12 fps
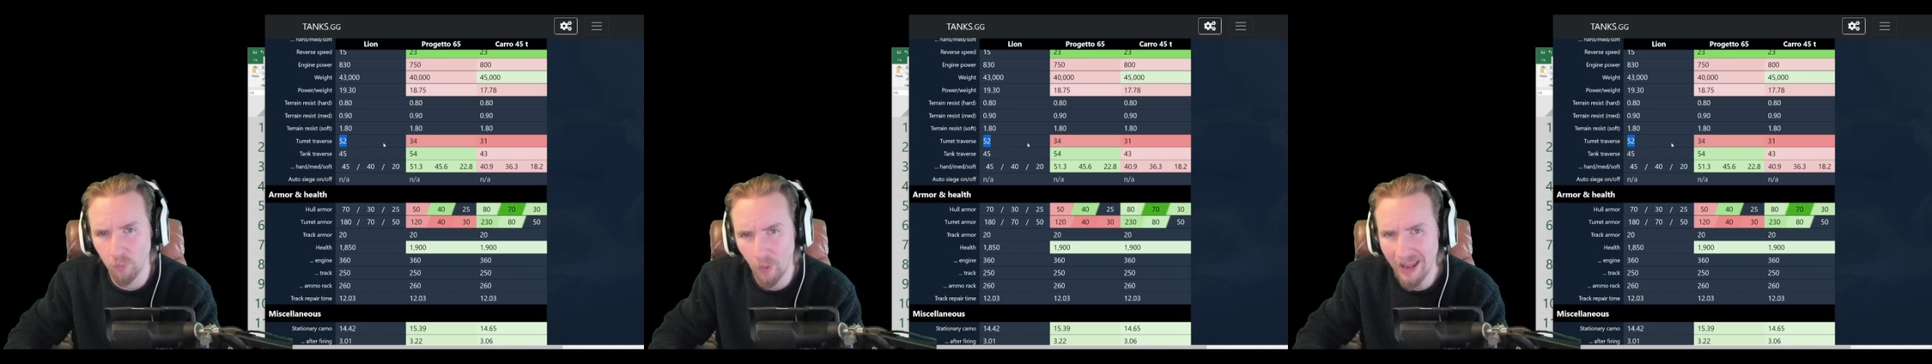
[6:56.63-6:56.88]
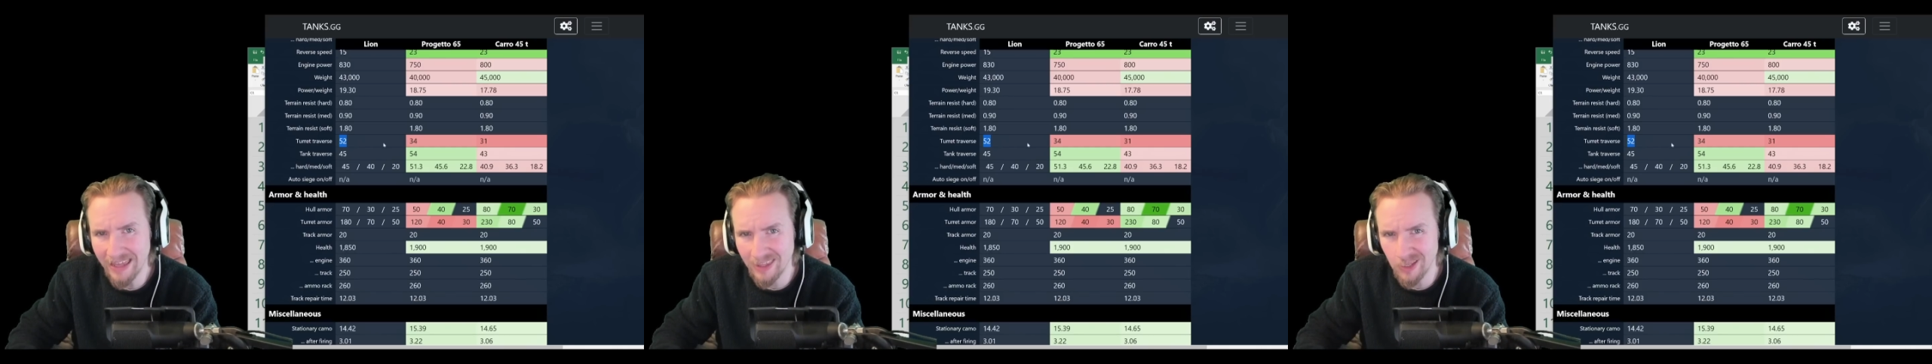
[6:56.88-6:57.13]

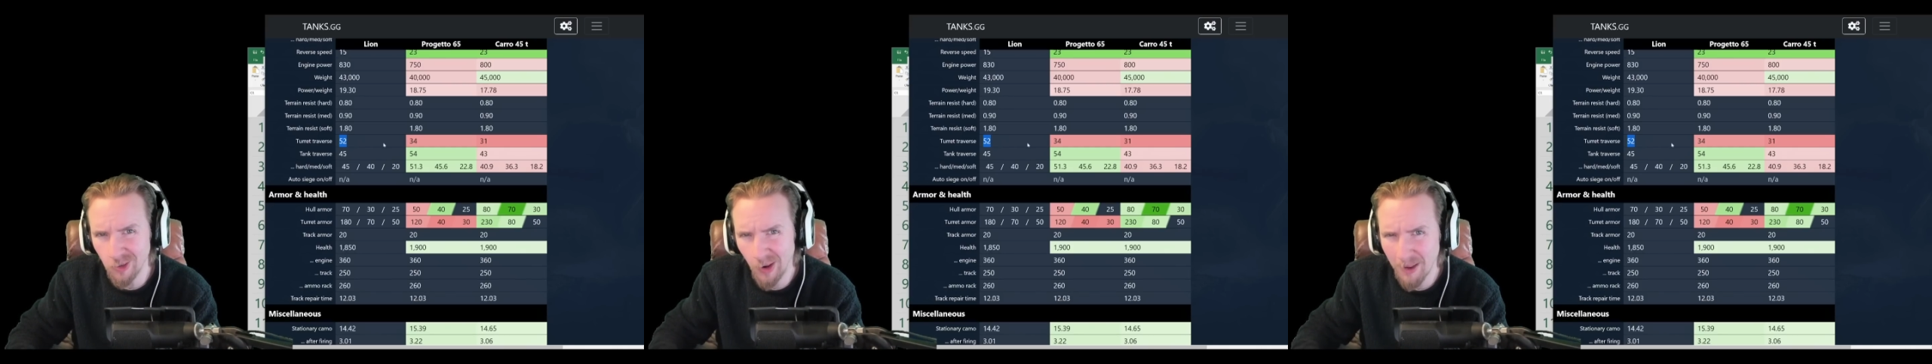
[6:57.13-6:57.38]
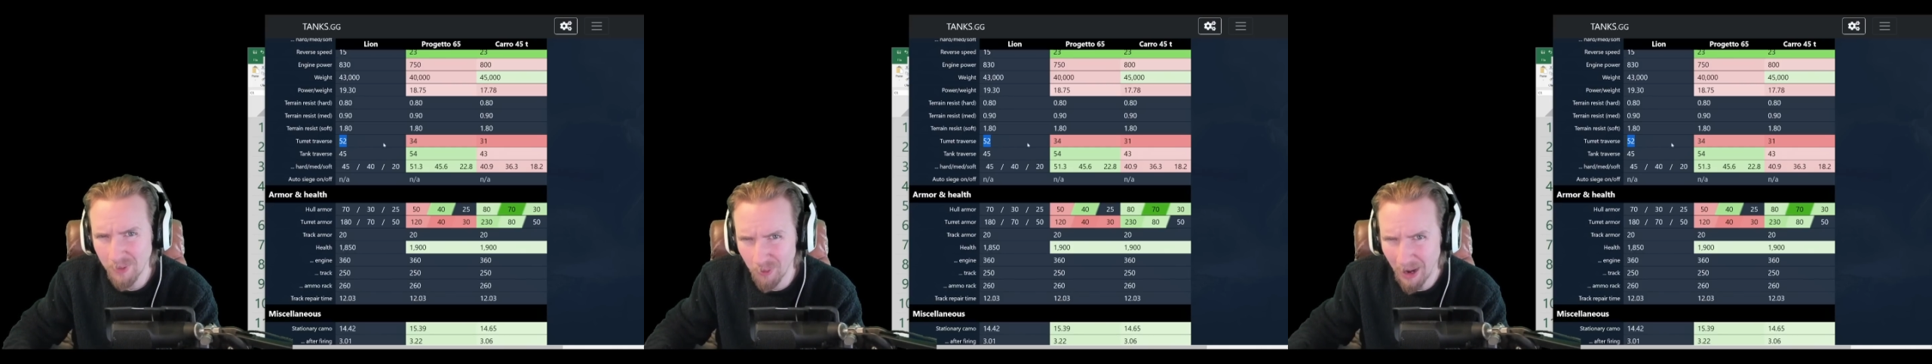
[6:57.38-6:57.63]
way that your
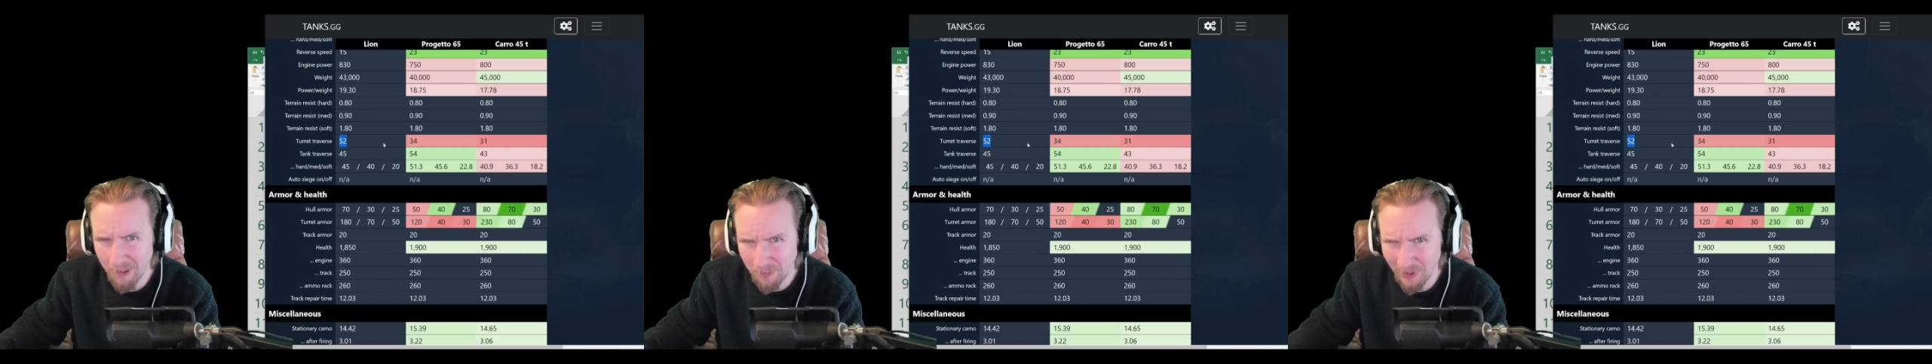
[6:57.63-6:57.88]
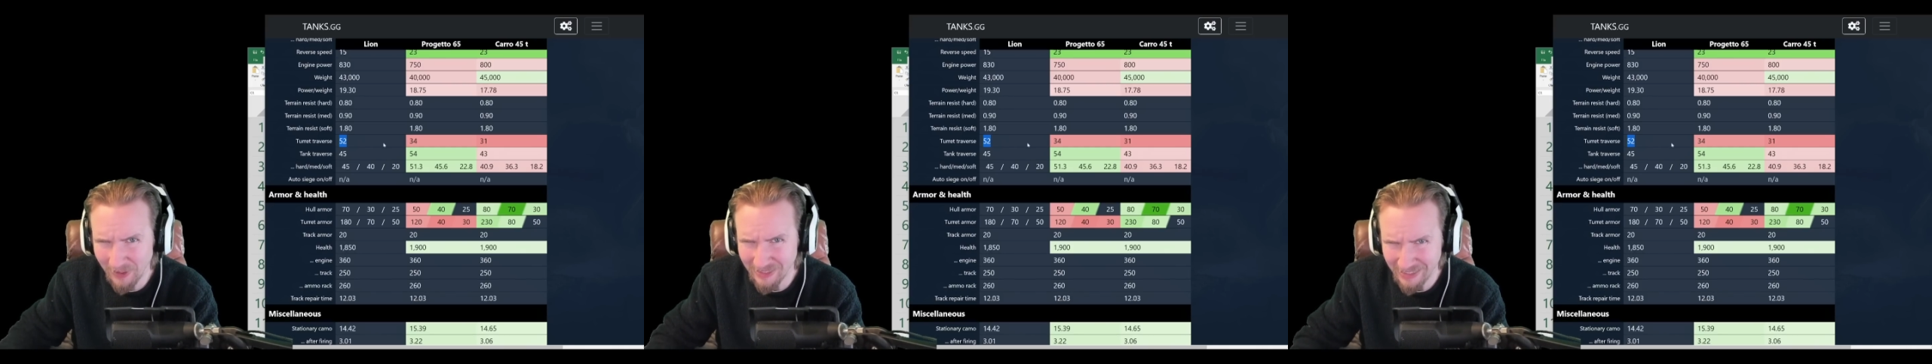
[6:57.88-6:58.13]
ammo rack
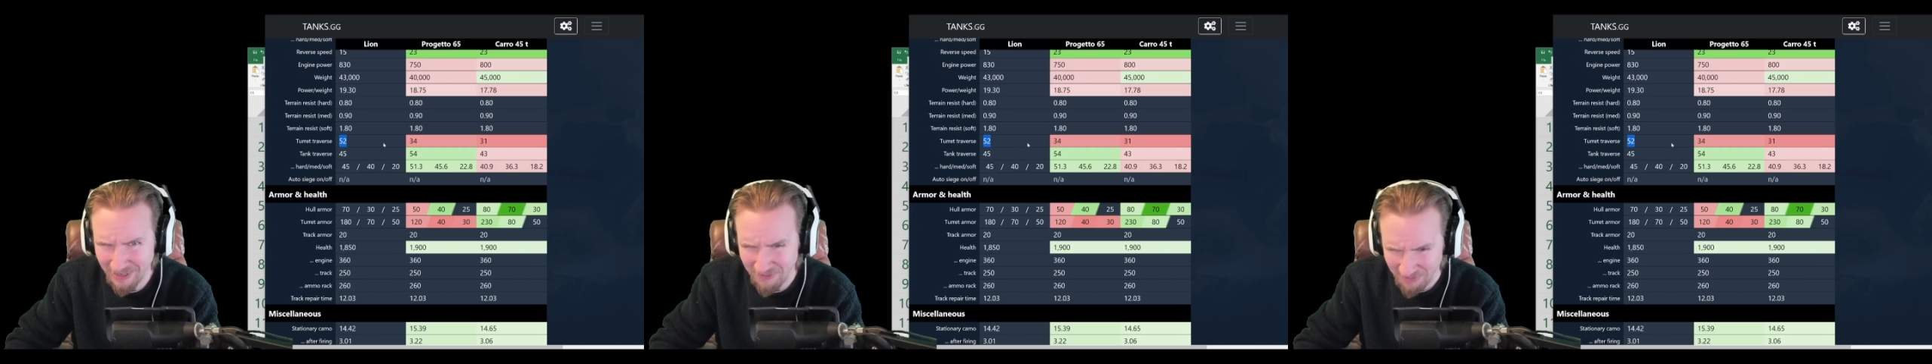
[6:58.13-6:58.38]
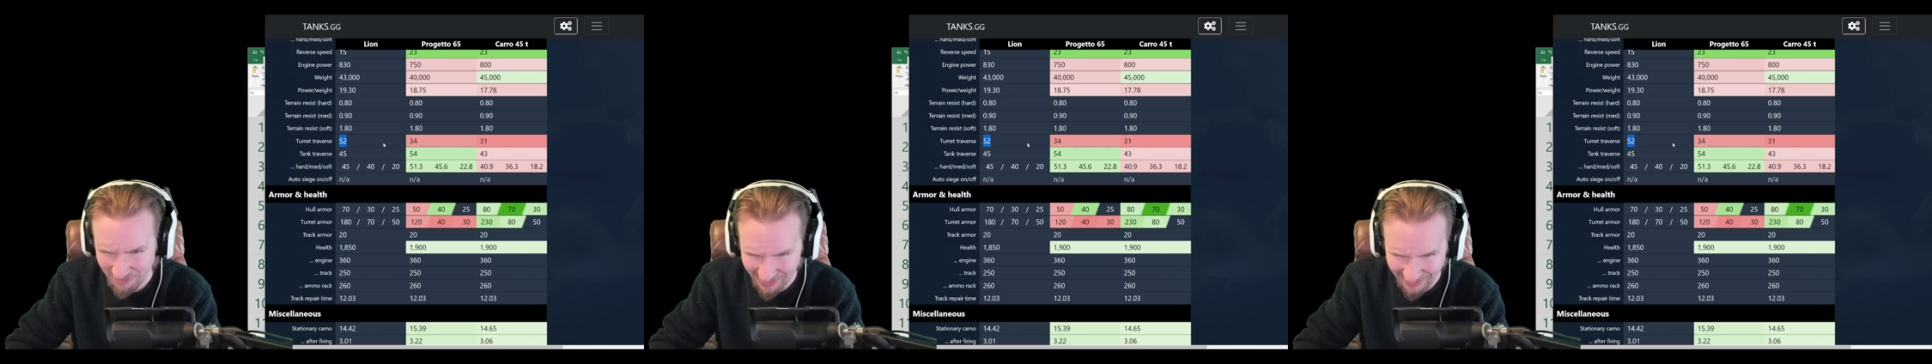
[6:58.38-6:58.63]
works
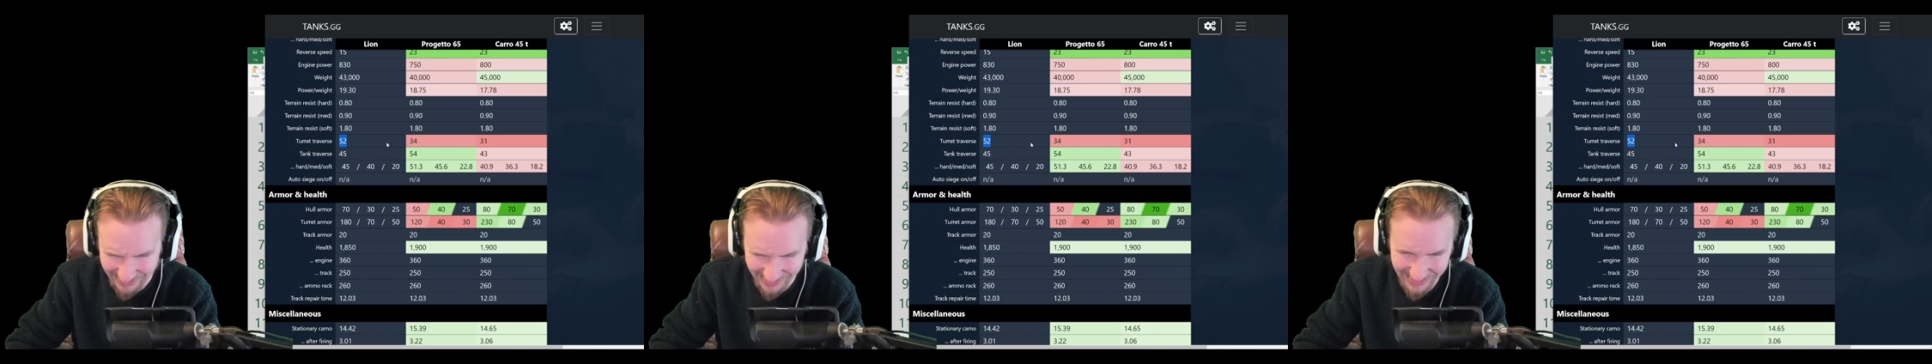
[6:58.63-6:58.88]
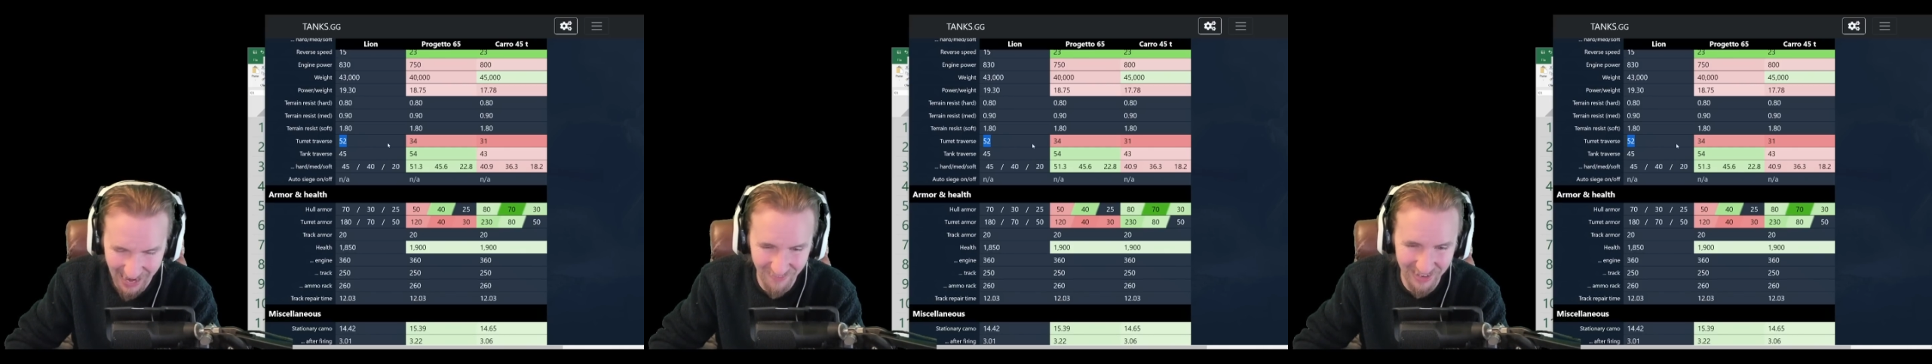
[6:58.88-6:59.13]
even when it's
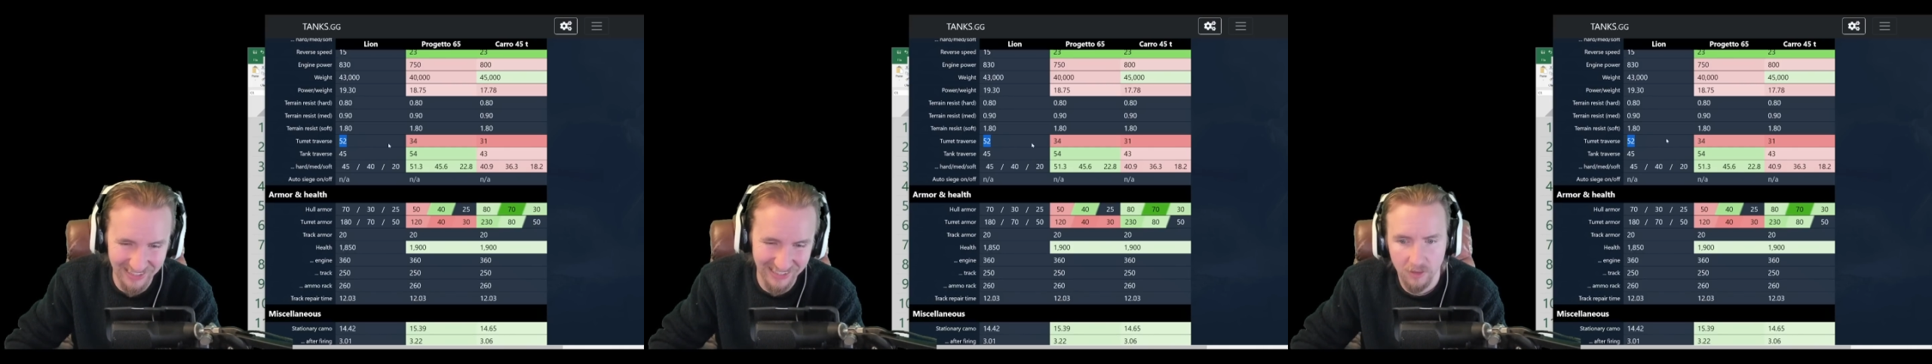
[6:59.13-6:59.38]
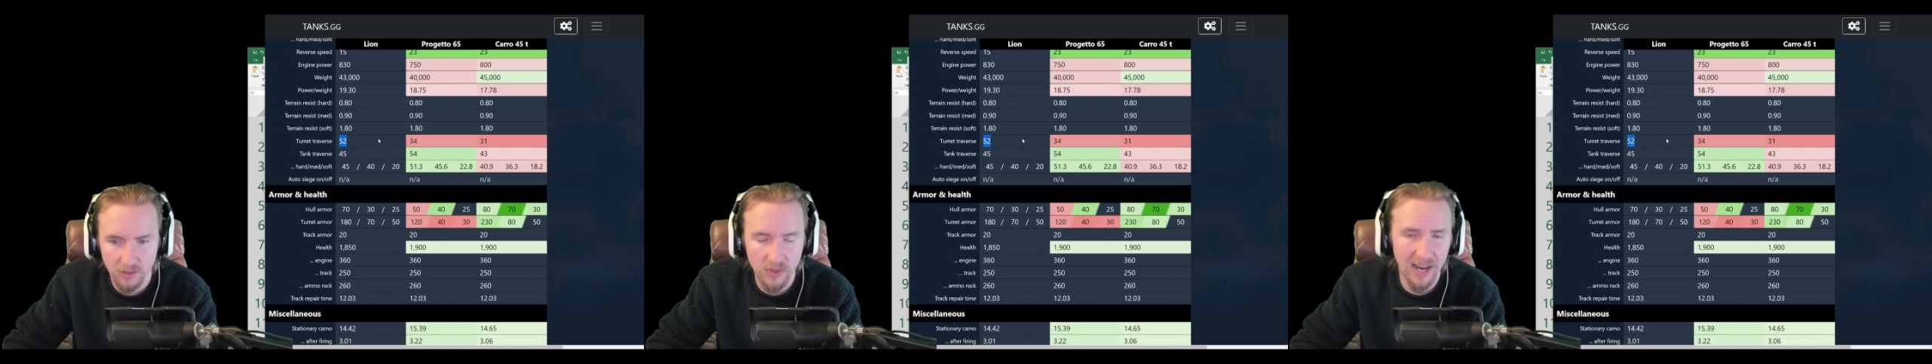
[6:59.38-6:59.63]

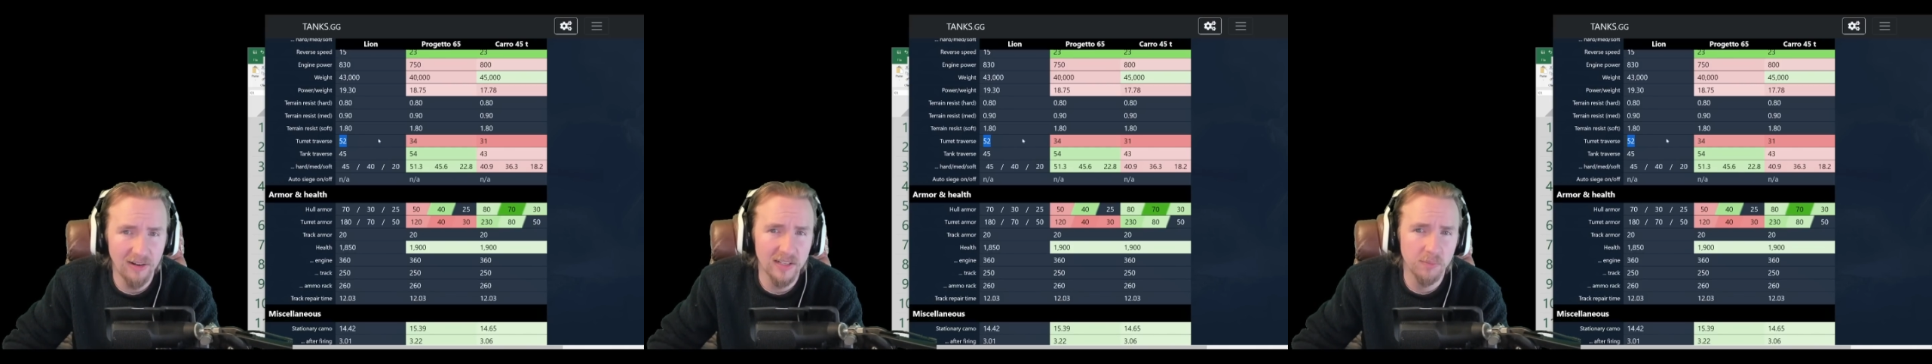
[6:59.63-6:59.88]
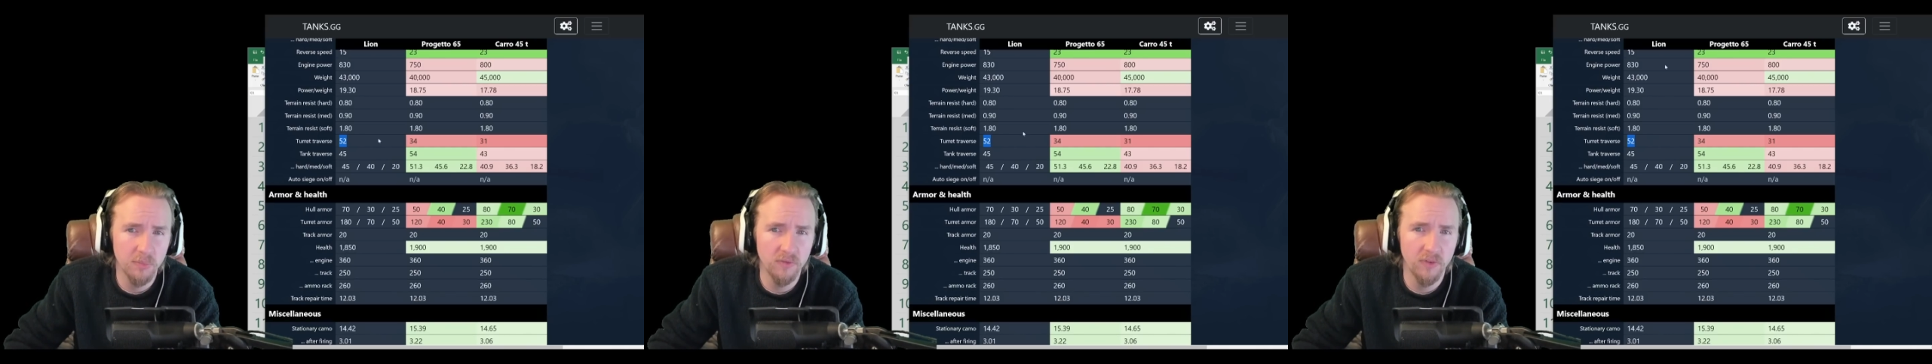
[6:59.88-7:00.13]
damaged. So now
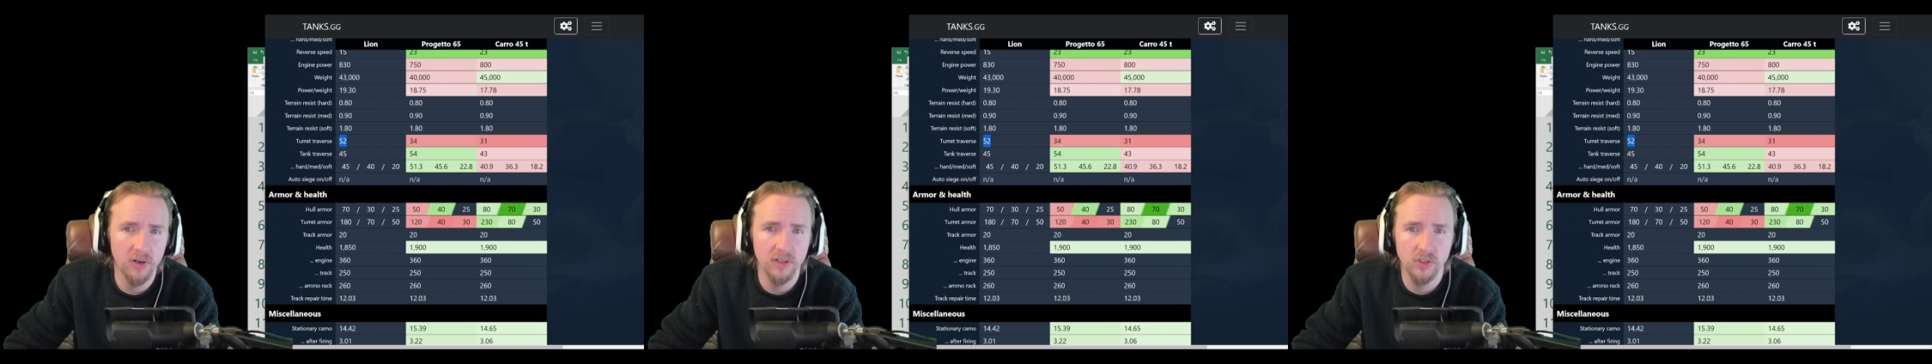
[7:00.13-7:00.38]
let's move on